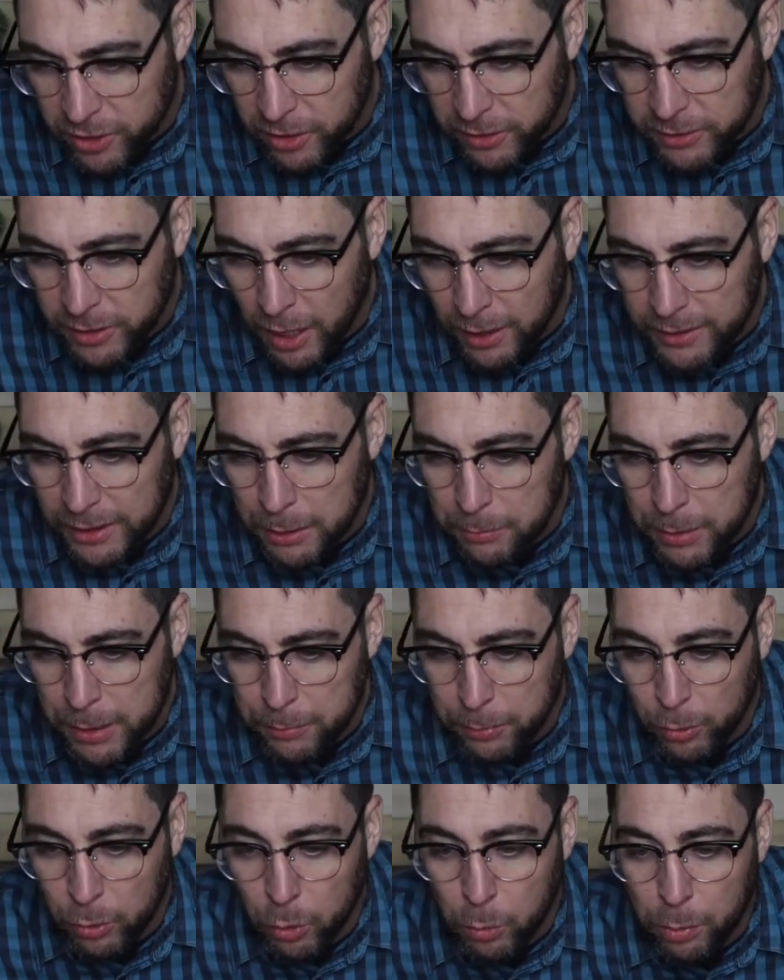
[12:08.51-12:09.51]
ungodly
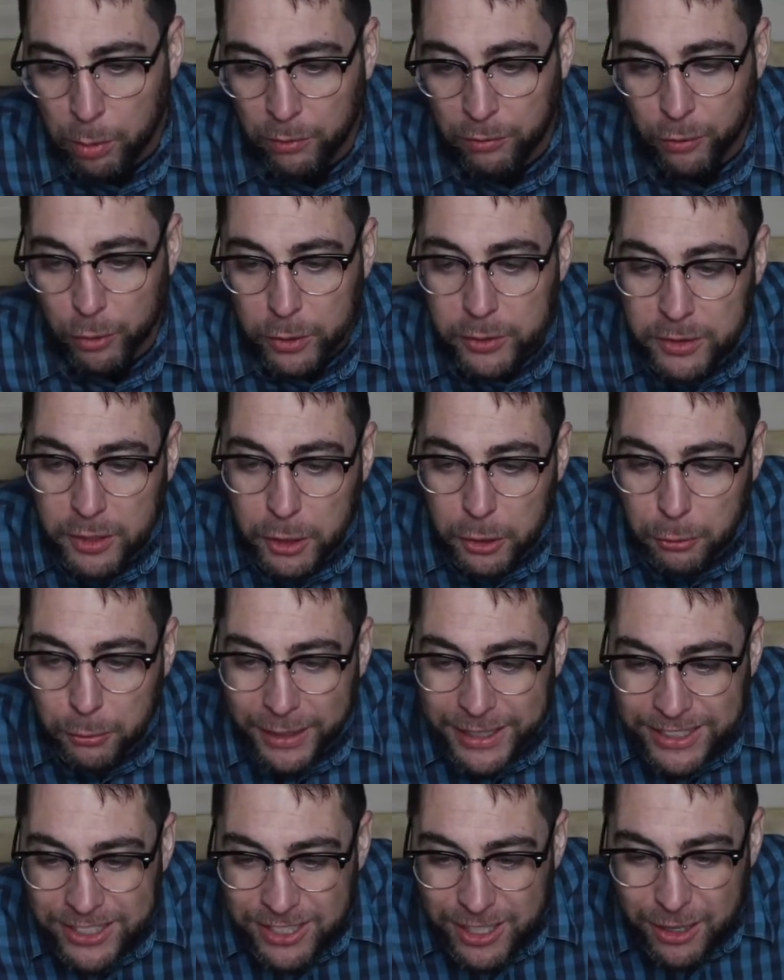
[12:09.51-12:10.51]
people who pervert the
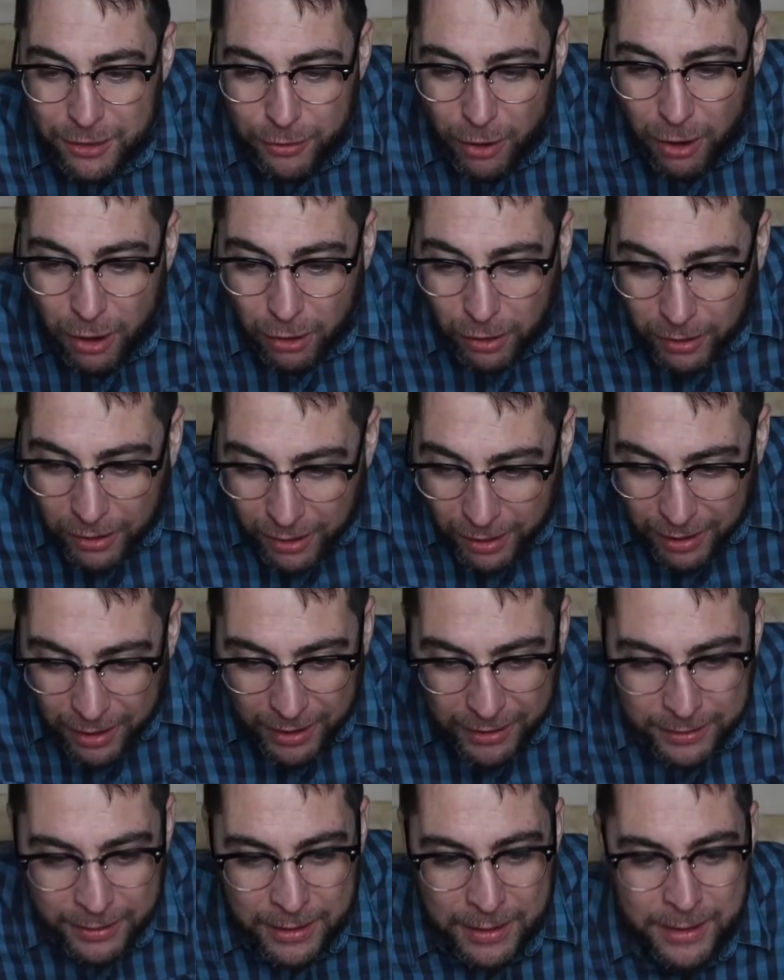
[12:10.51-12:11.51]
grace of our
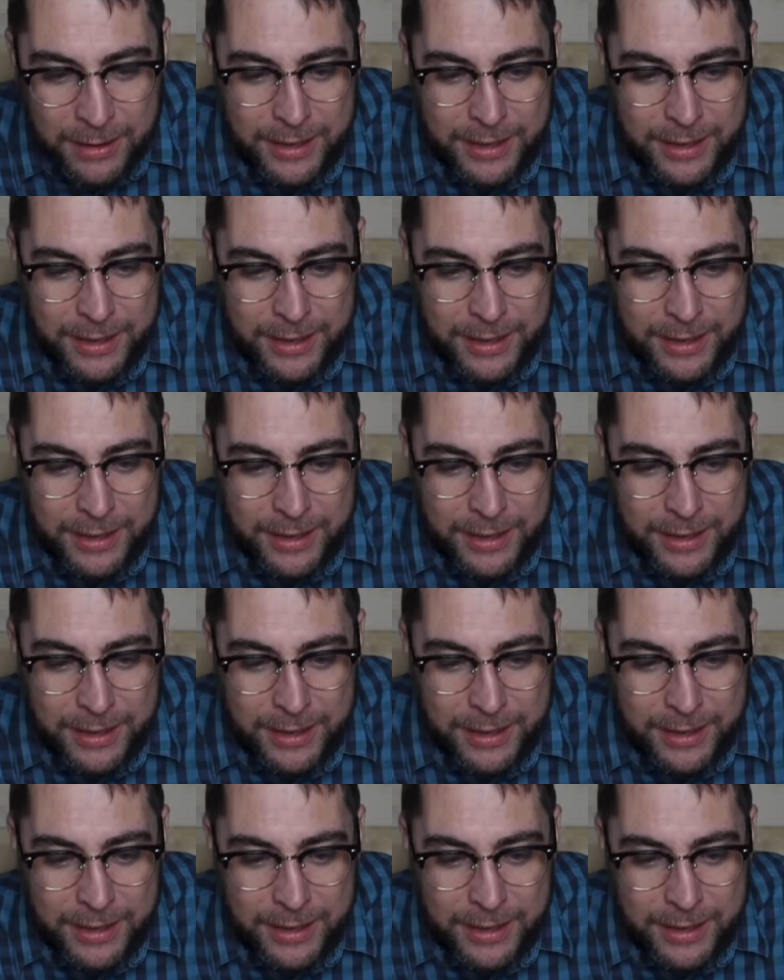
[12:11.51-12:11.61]
God